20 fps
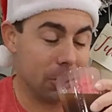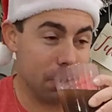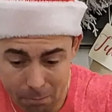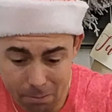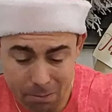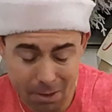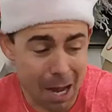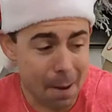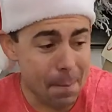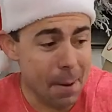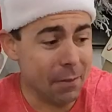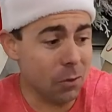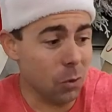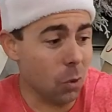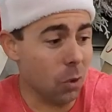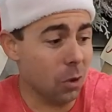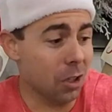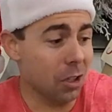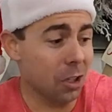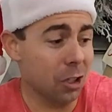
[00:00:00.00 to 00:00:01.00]
I'm going to have to
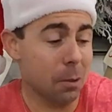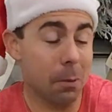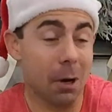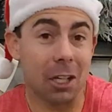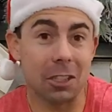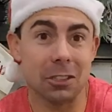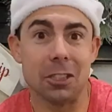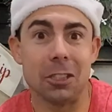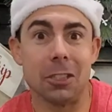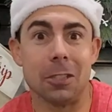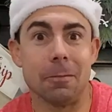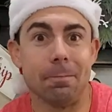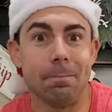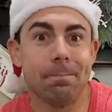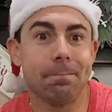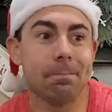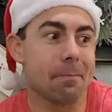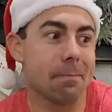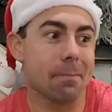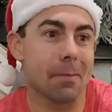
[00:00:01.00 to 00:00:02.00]
order another box because
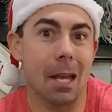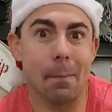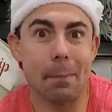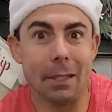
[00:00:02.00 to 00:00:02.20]
I've